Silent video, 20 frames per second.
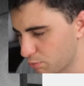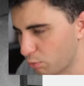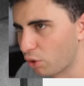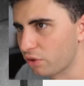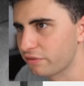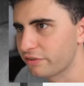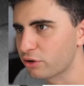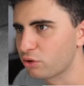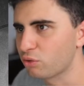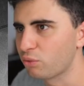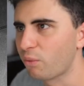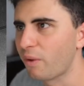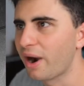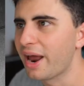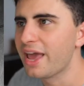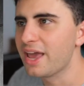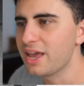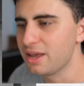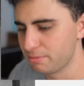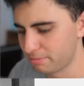more of a
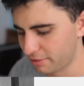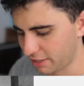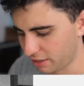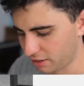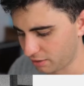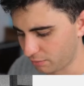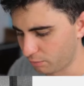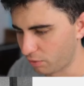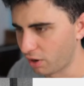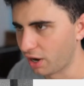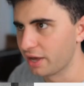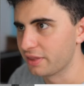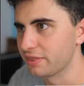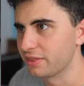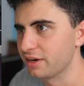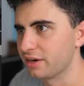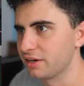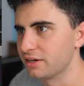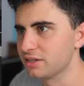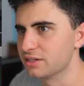grey black and white
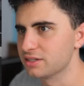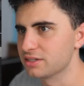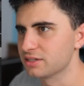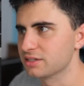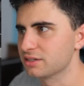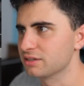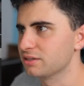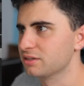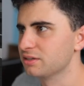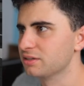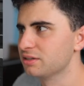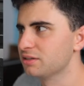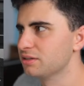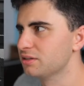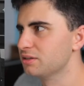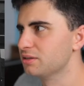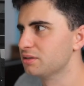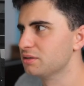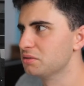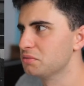than it is a
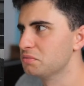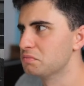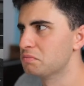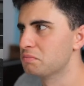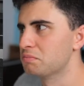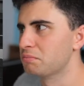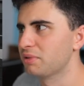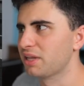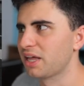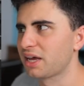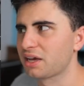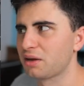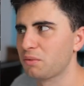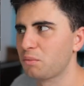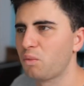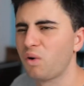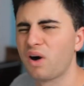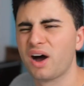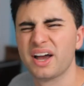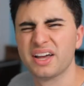black
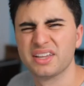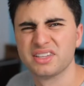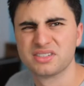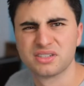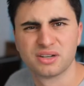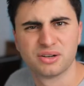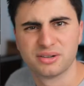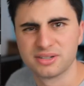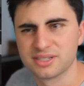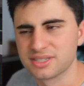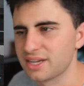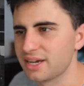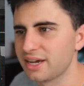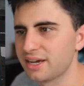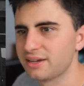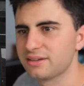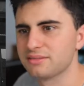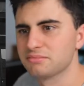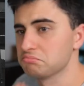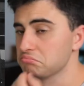and white, so to
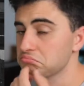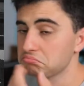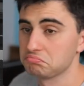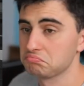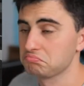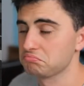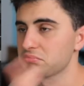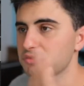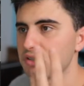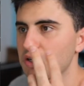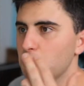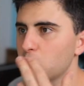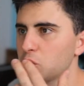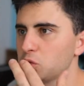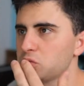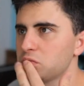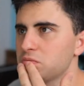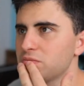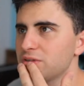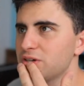say. Cool.
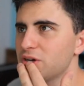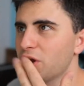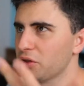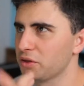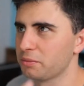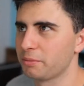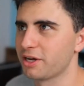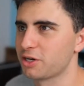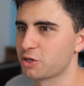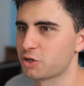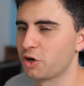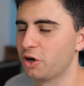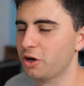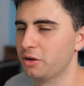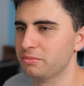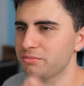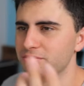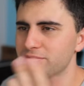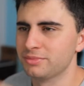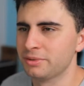Not the best shot,
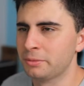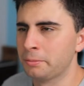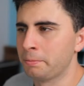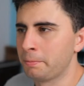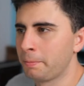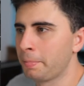but